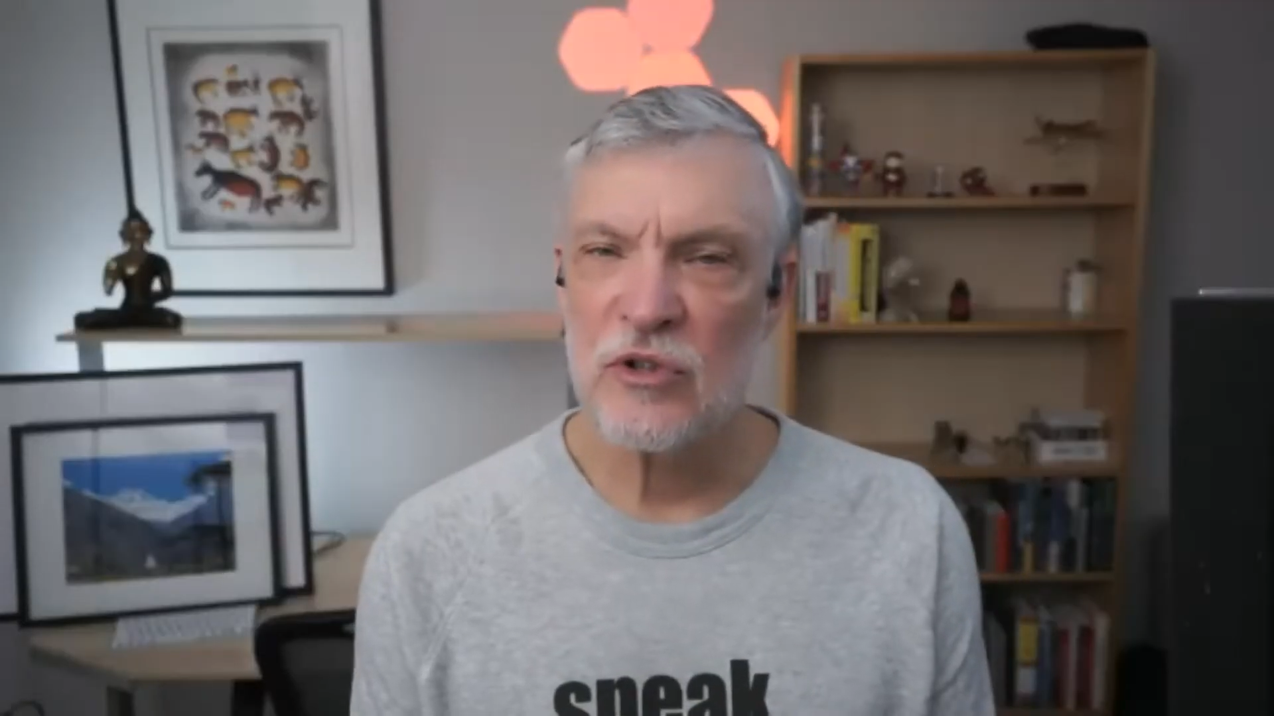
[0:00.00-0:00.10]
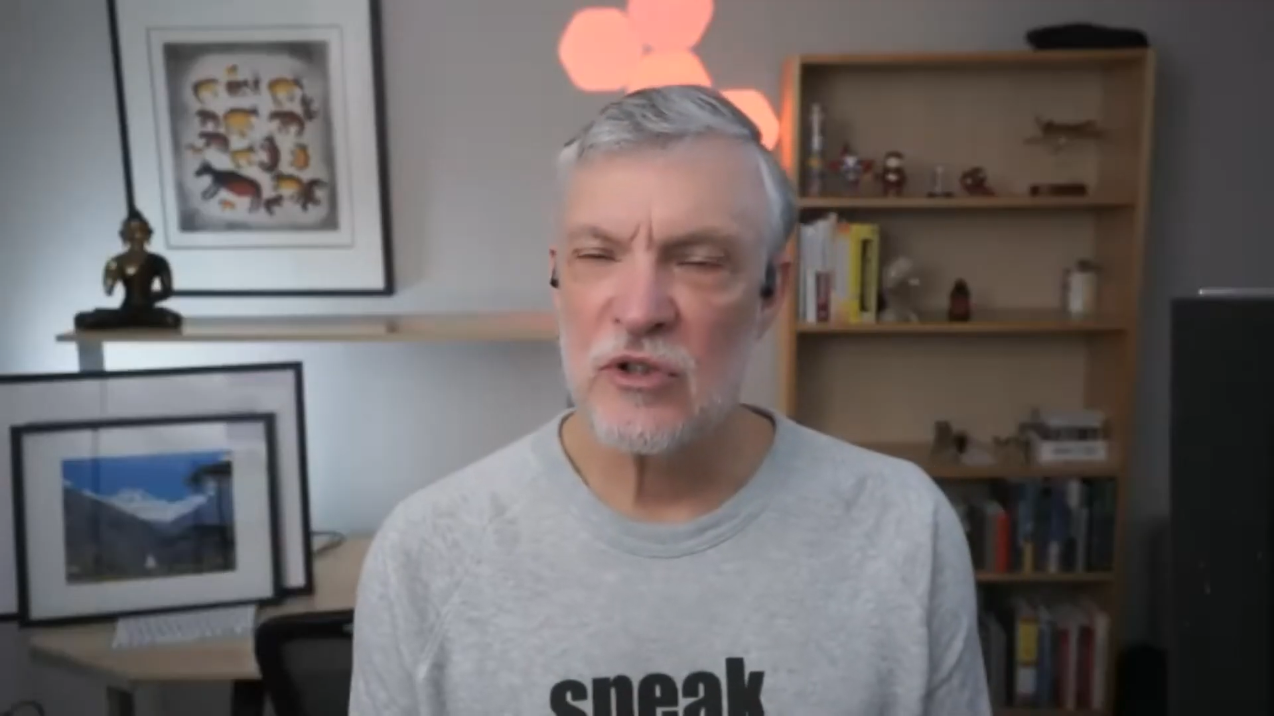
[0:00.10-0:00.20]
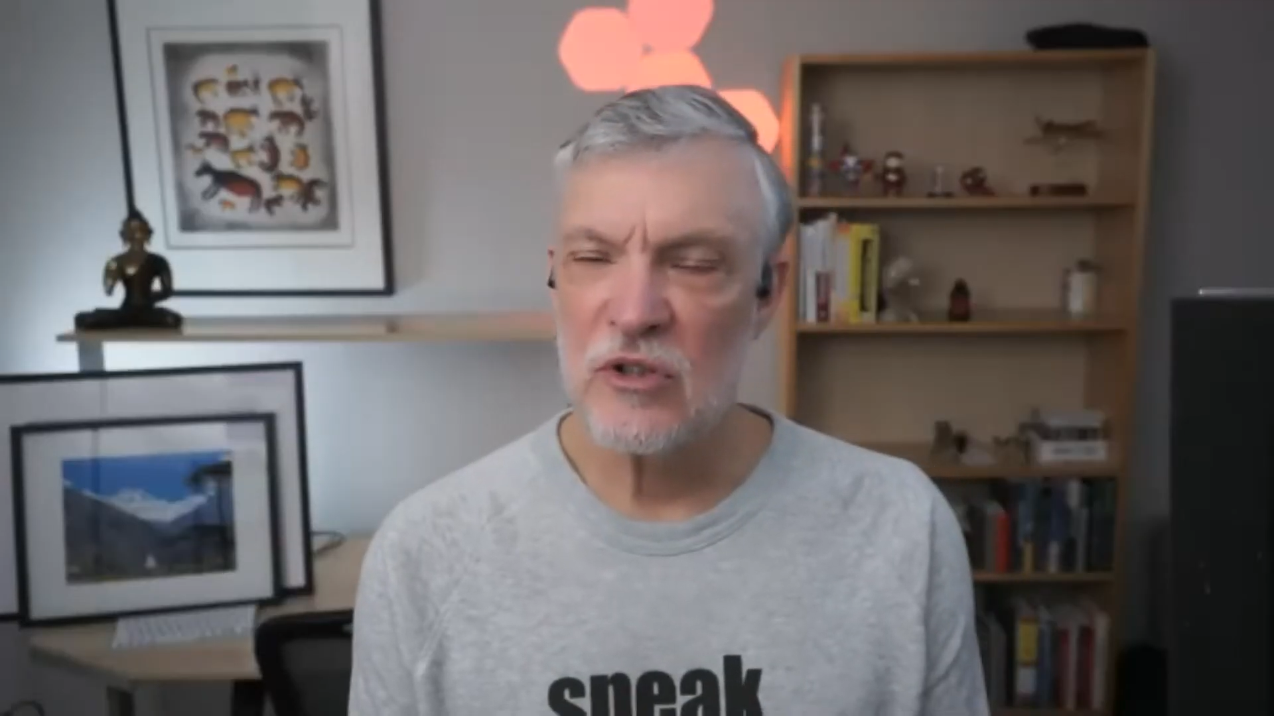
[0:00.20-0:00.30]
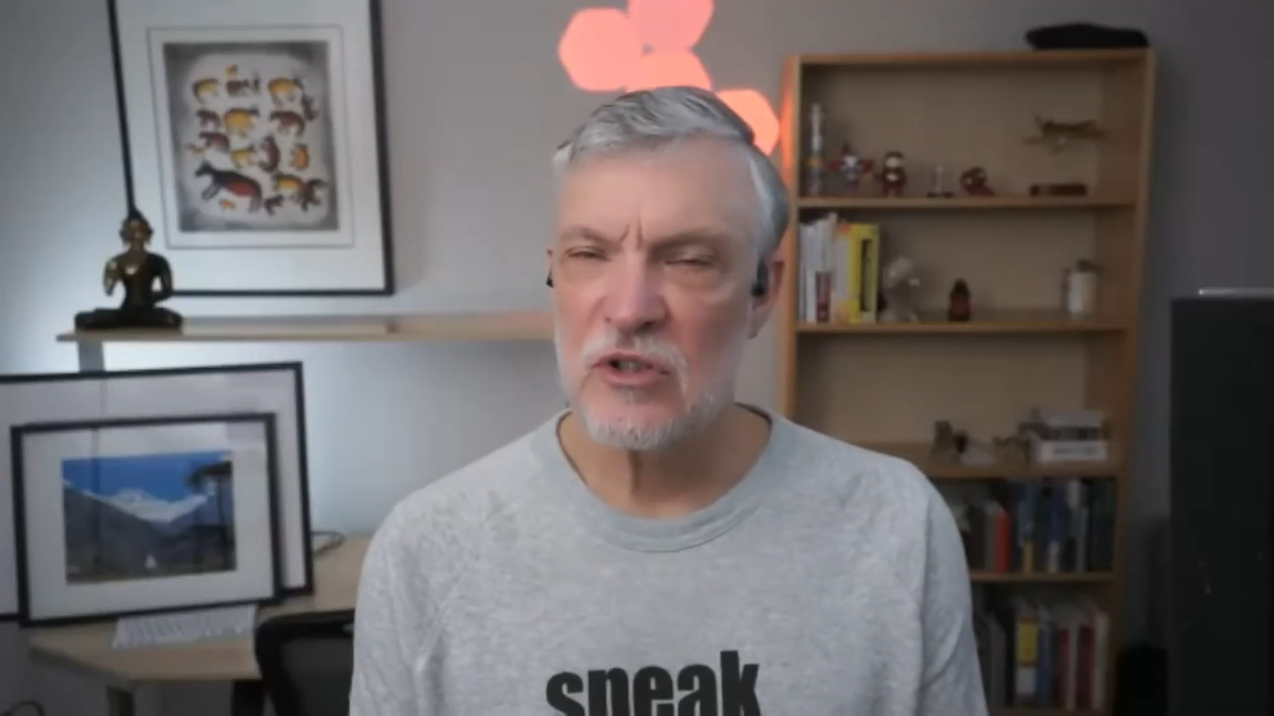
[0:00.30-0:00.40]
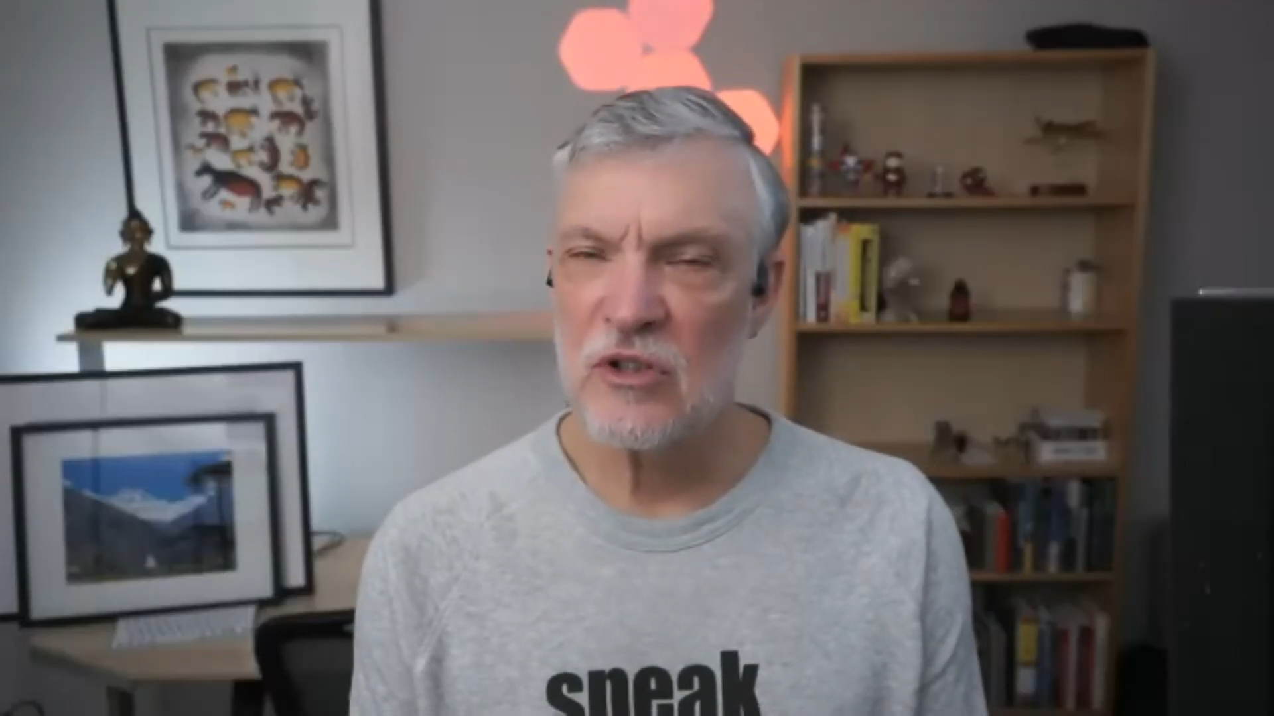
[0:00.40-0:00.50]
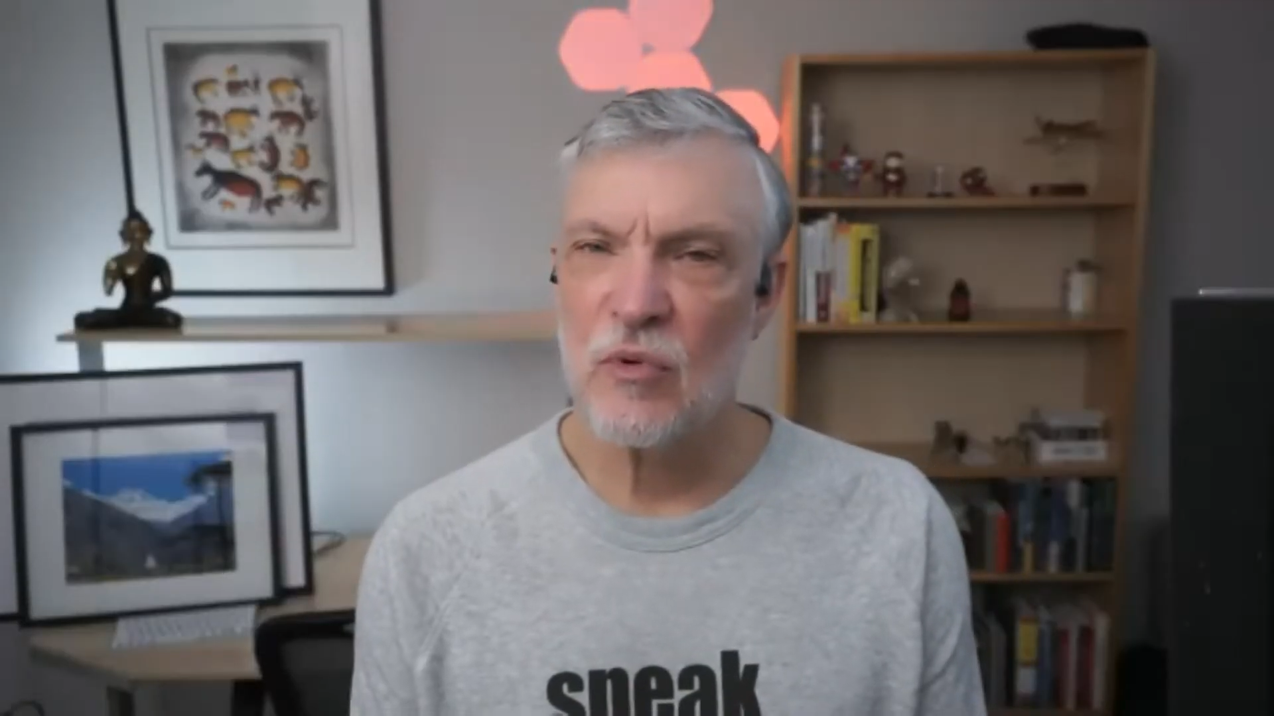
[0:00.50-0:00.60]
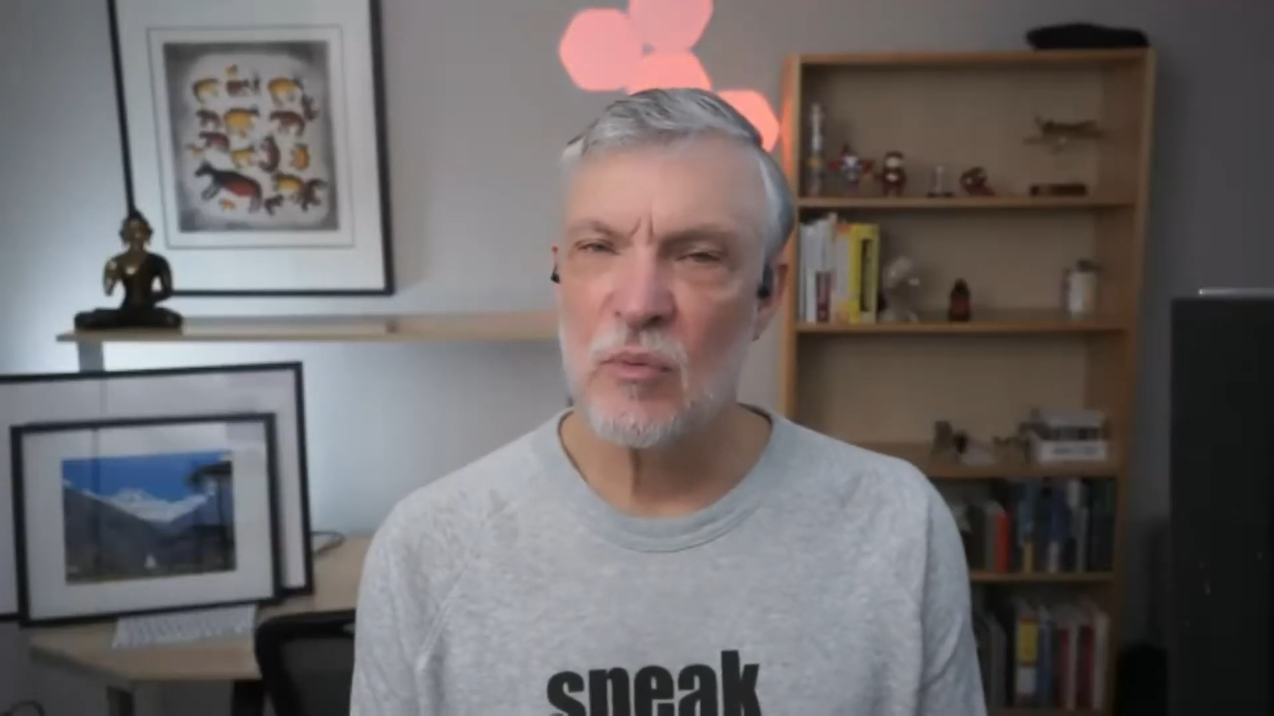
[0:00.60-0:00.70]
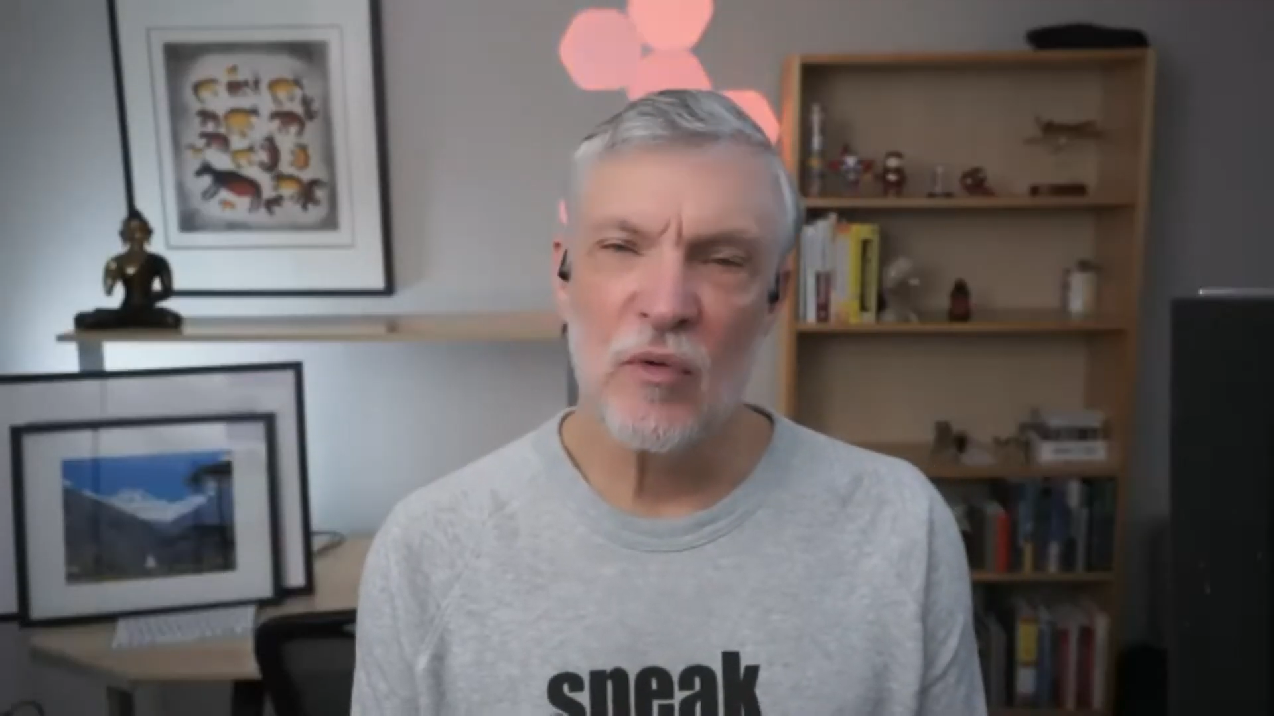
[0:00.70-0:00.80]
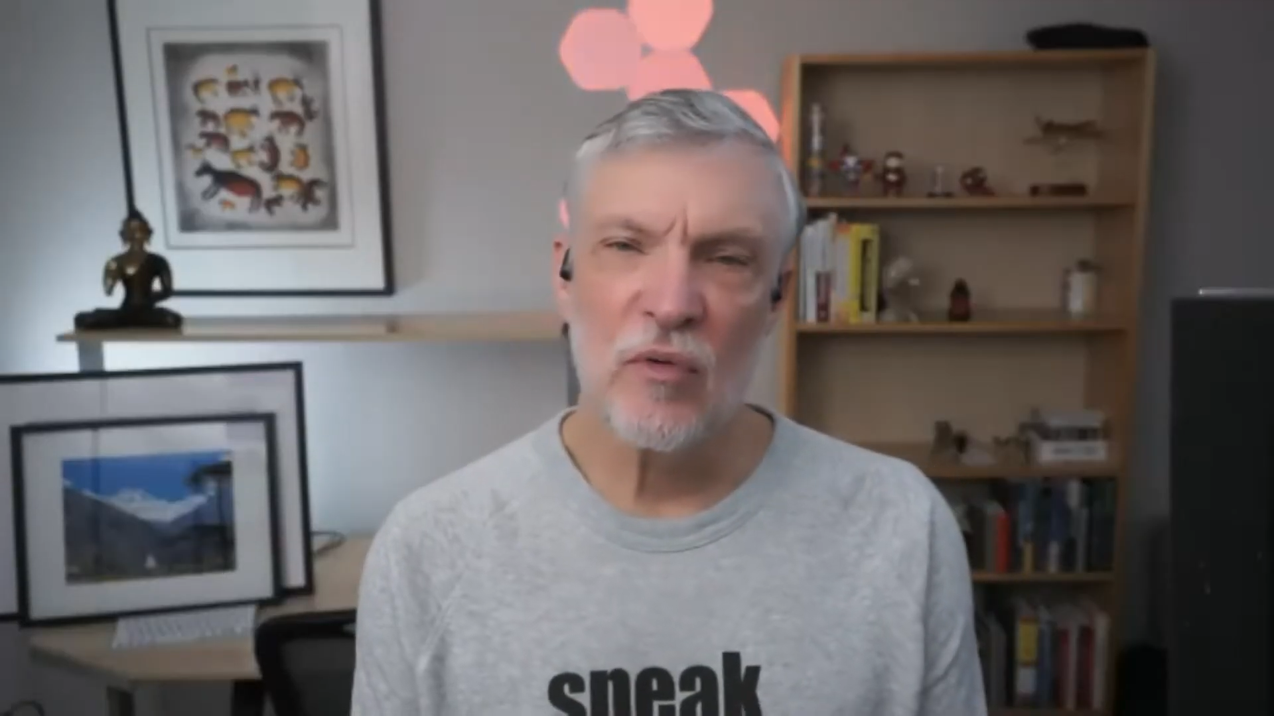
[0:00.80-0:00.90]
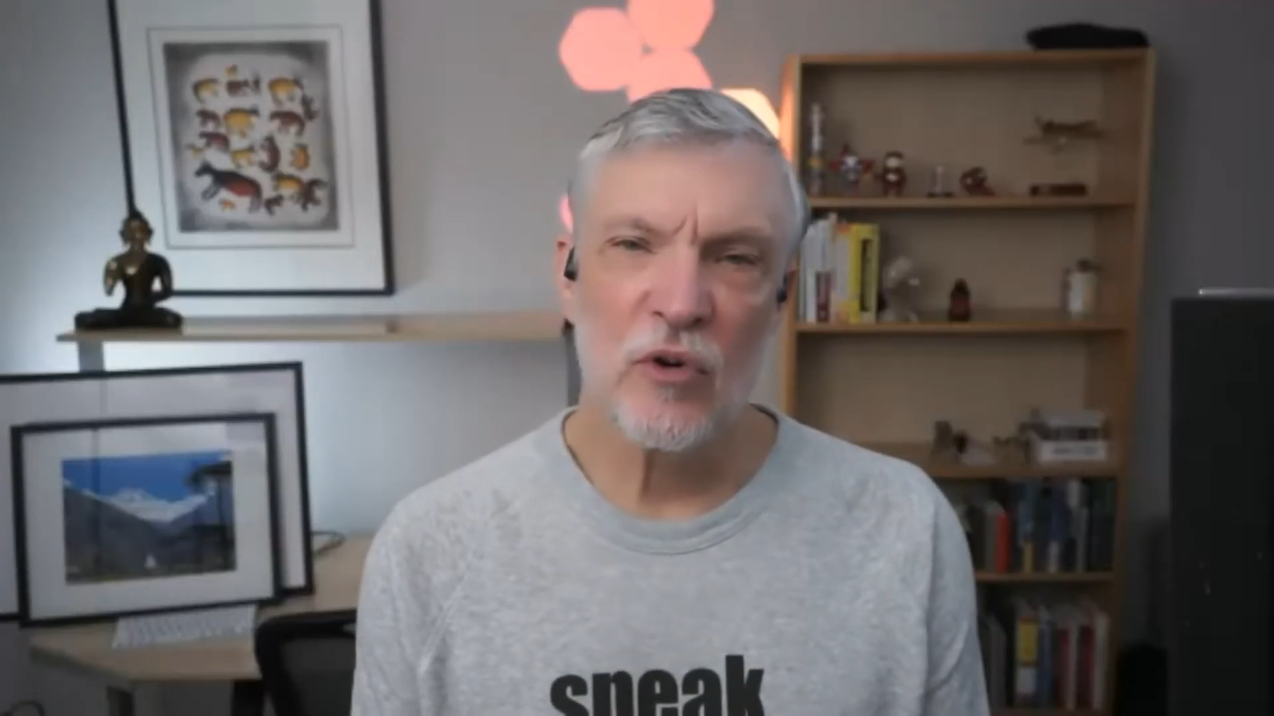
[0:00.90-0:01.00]
Do you just
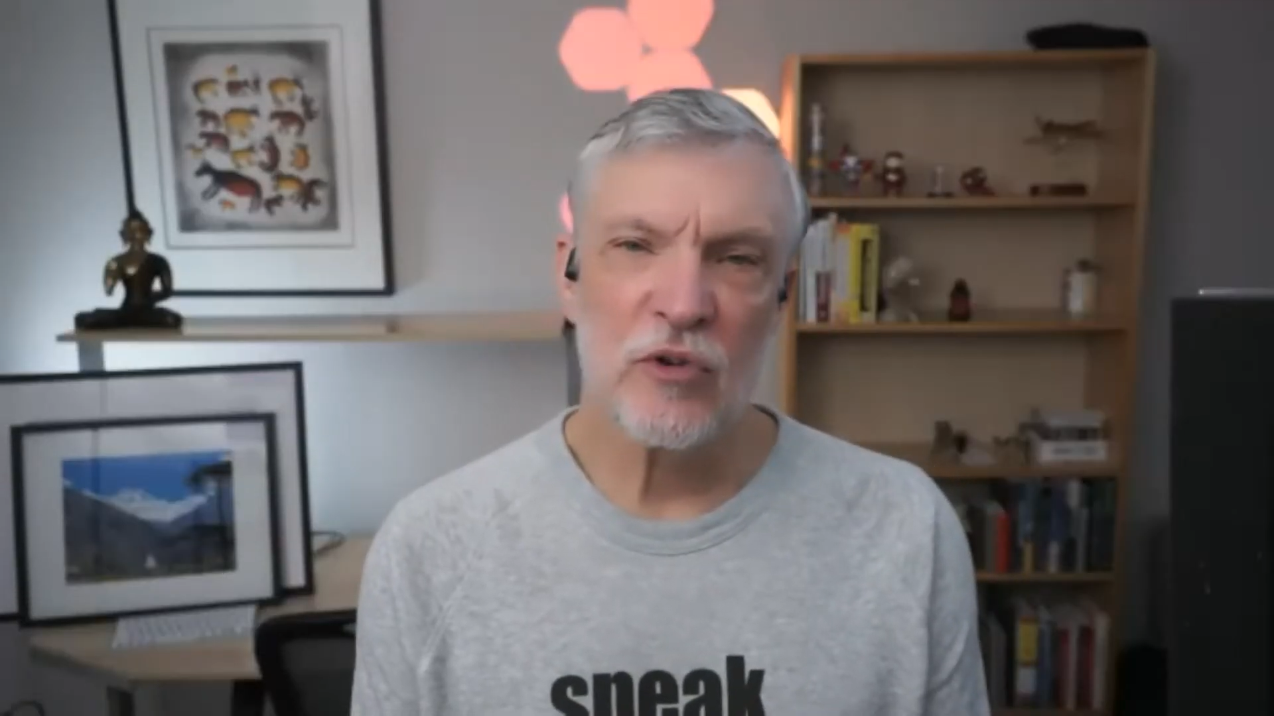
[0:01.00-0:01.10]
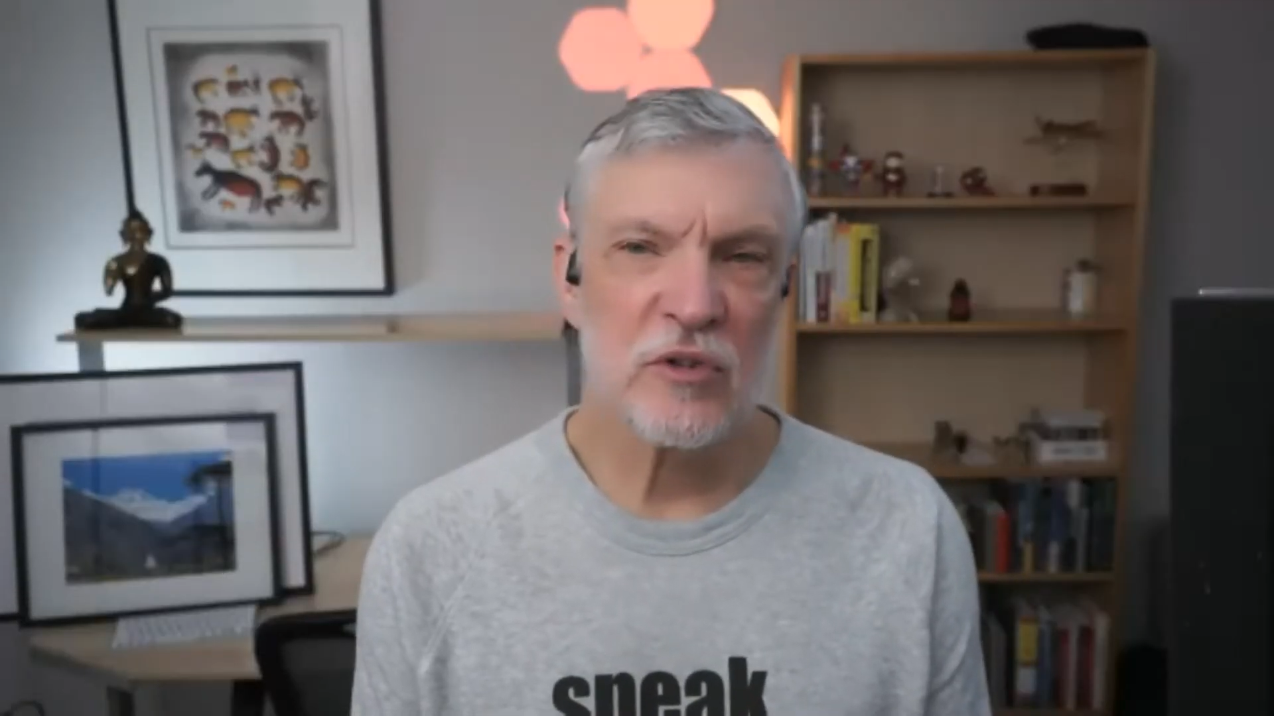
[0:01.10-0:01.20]
remove those